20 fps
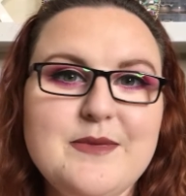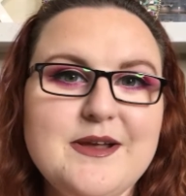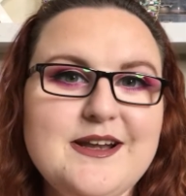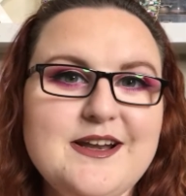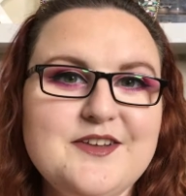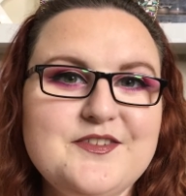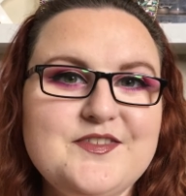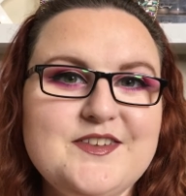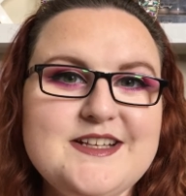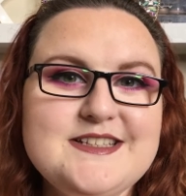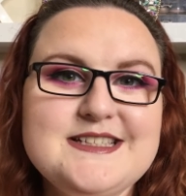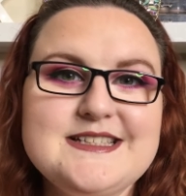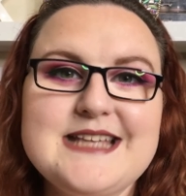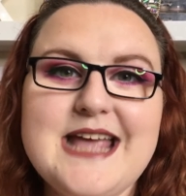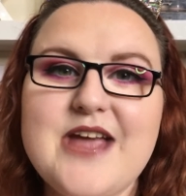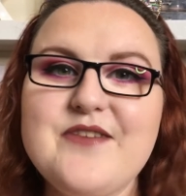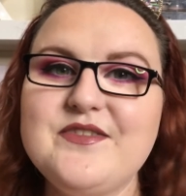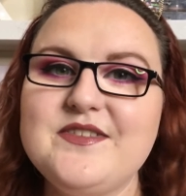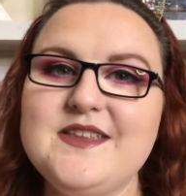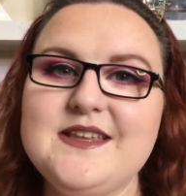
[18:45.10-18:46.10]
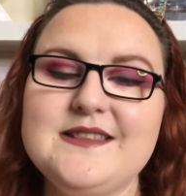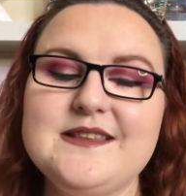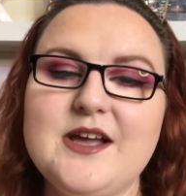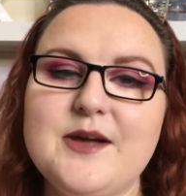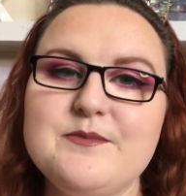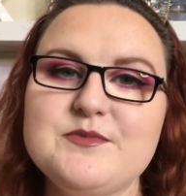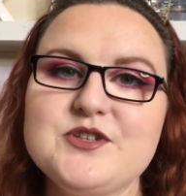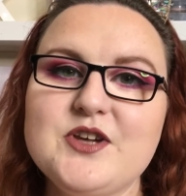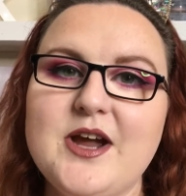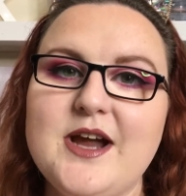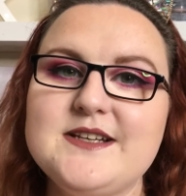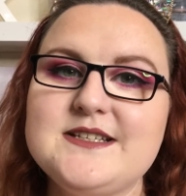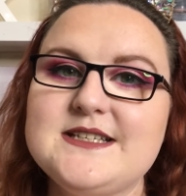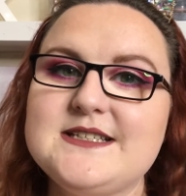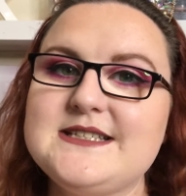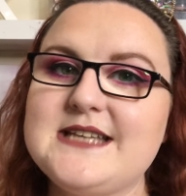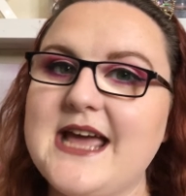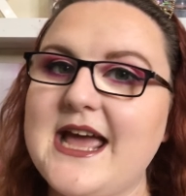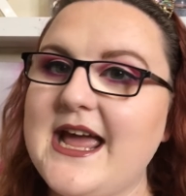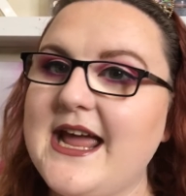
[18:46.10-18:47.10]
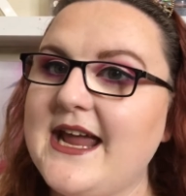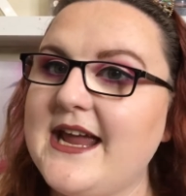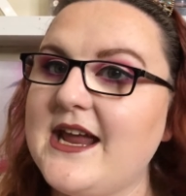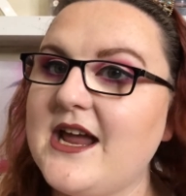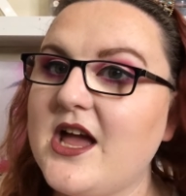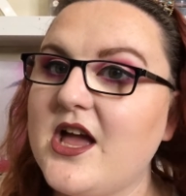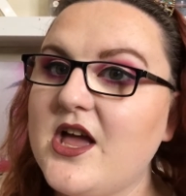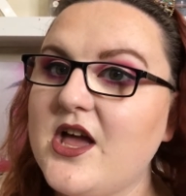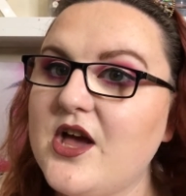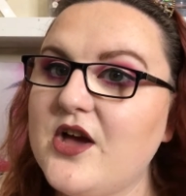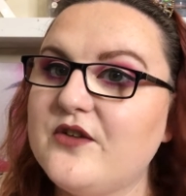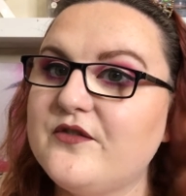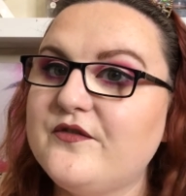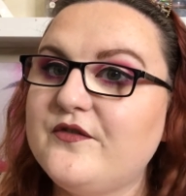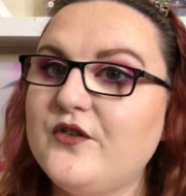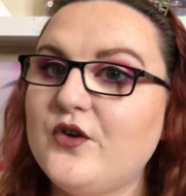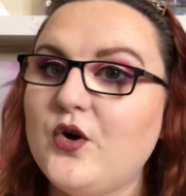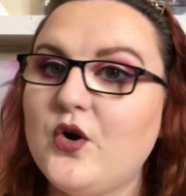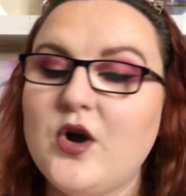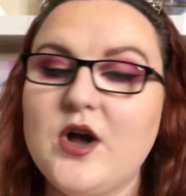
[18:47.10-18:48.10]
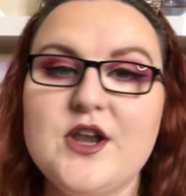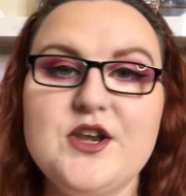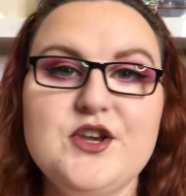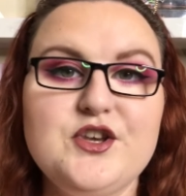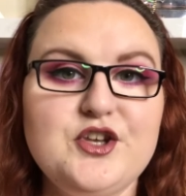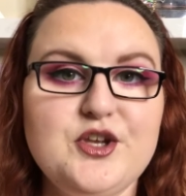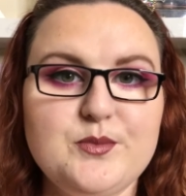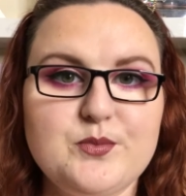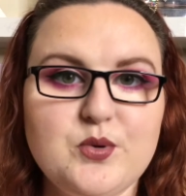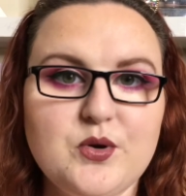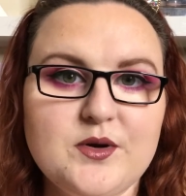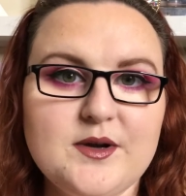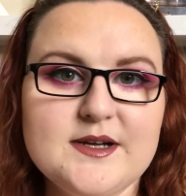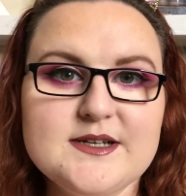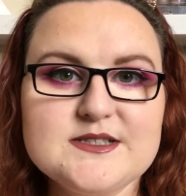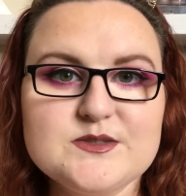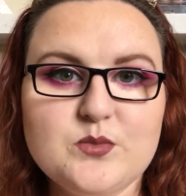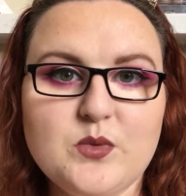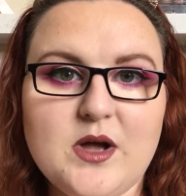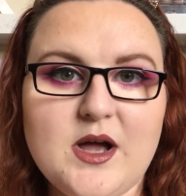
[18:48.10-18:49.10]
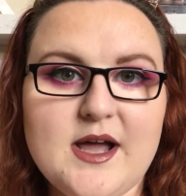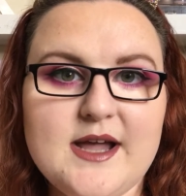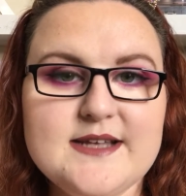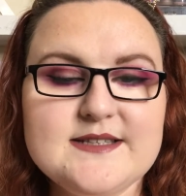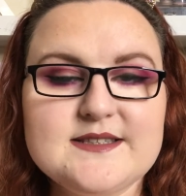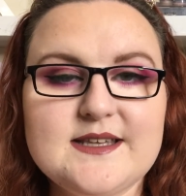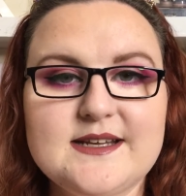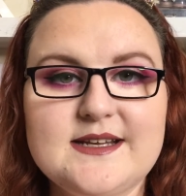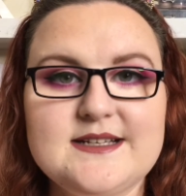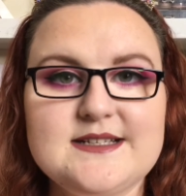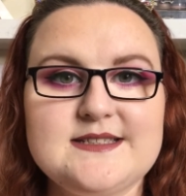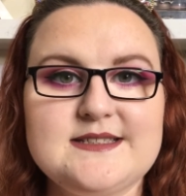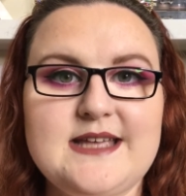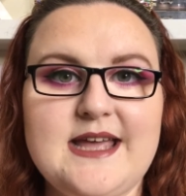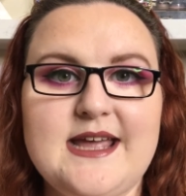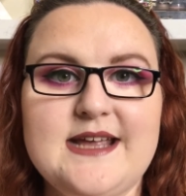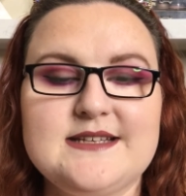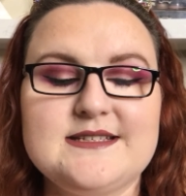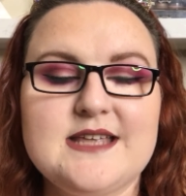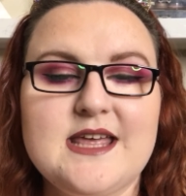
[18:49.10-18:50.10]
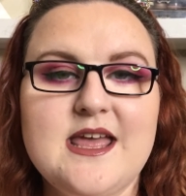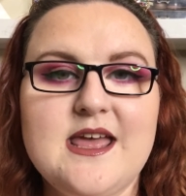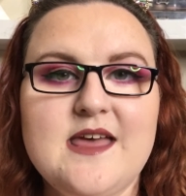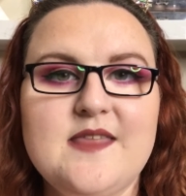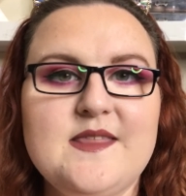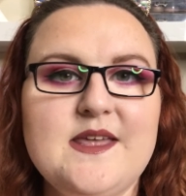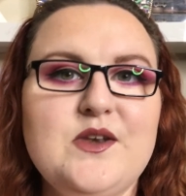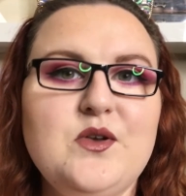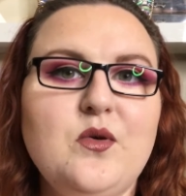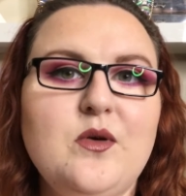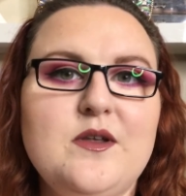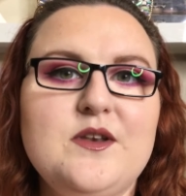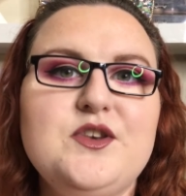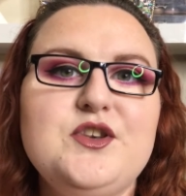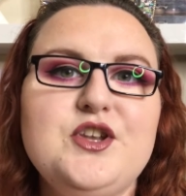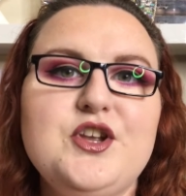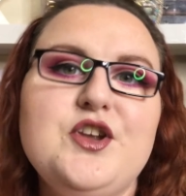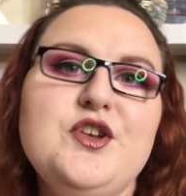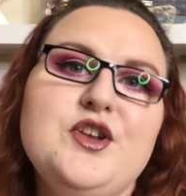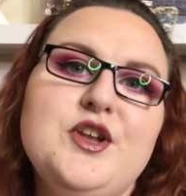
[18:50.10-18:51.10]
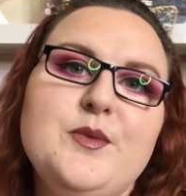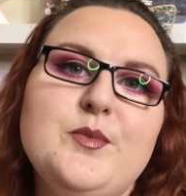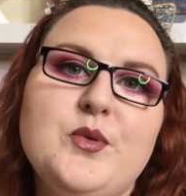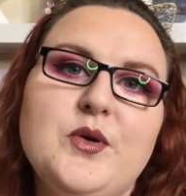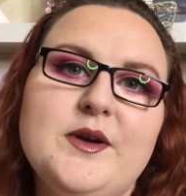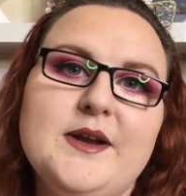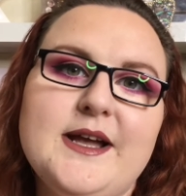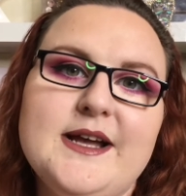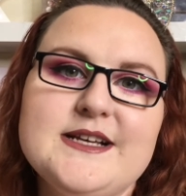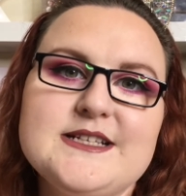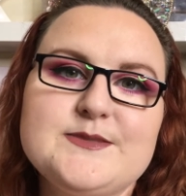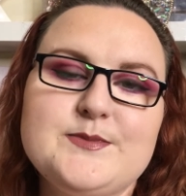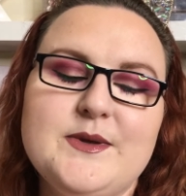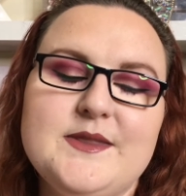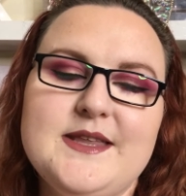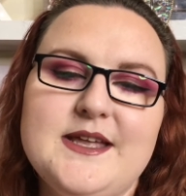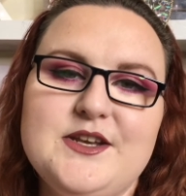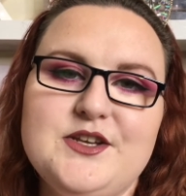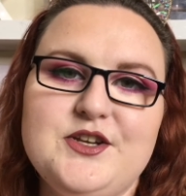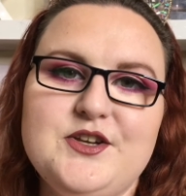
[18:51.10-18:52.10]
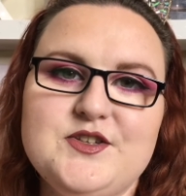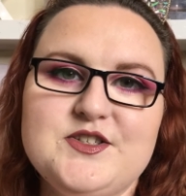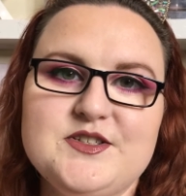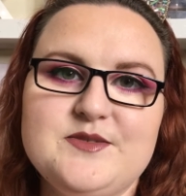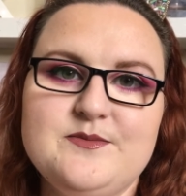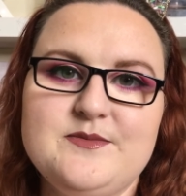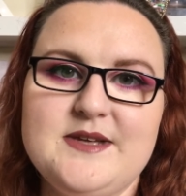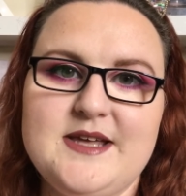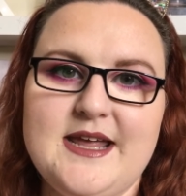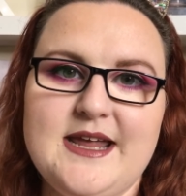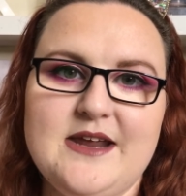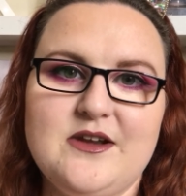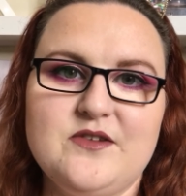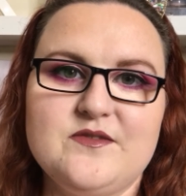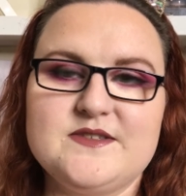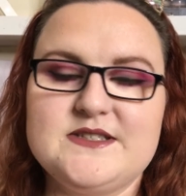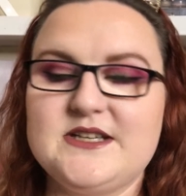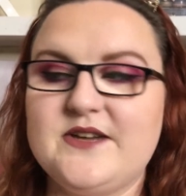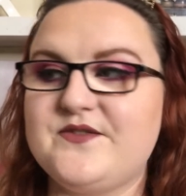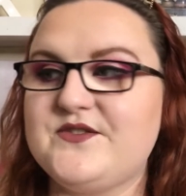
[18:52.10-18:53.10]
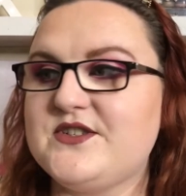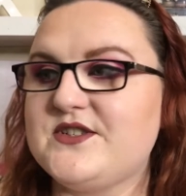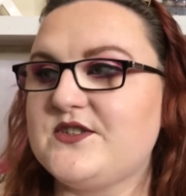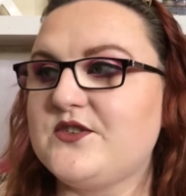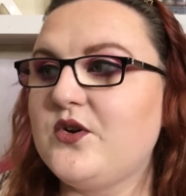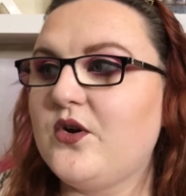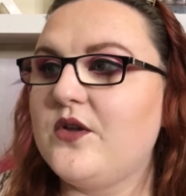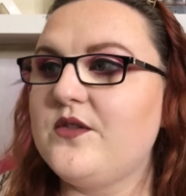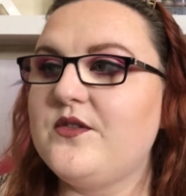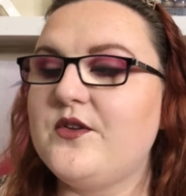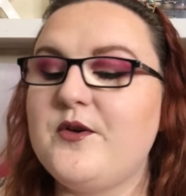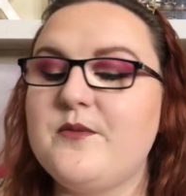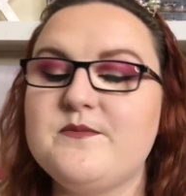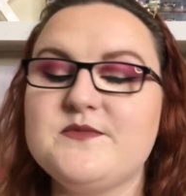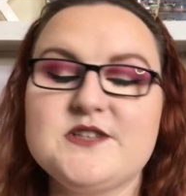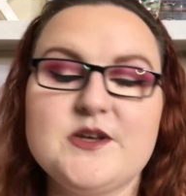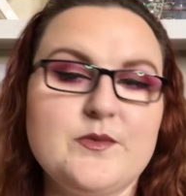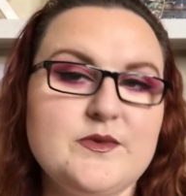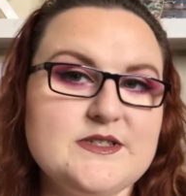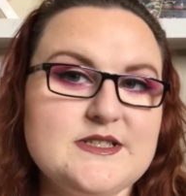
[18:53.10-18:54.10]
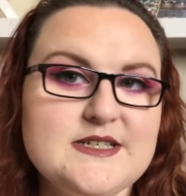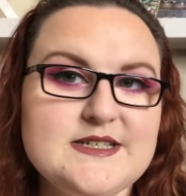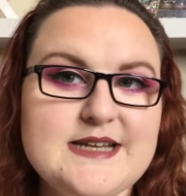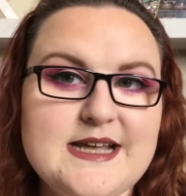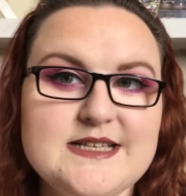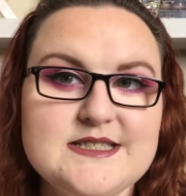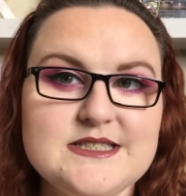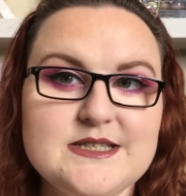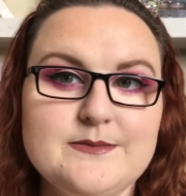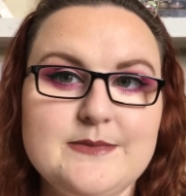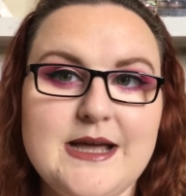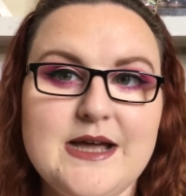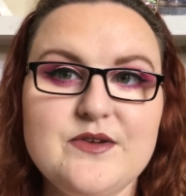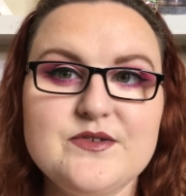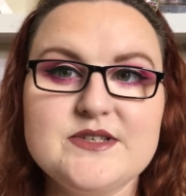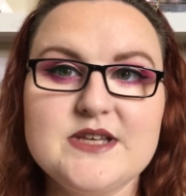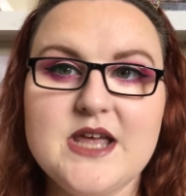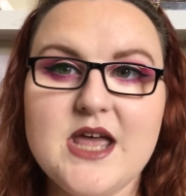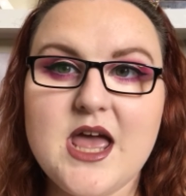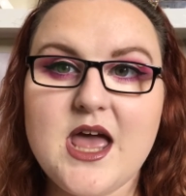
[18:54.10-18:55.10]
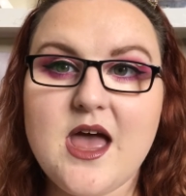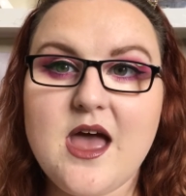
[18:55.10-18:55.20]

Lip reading: my lovelies, is everything that I'm trying today for new products wise. Like I said, they're not new products, but they're new to me, and obviously I've just got them, so I want to test them out.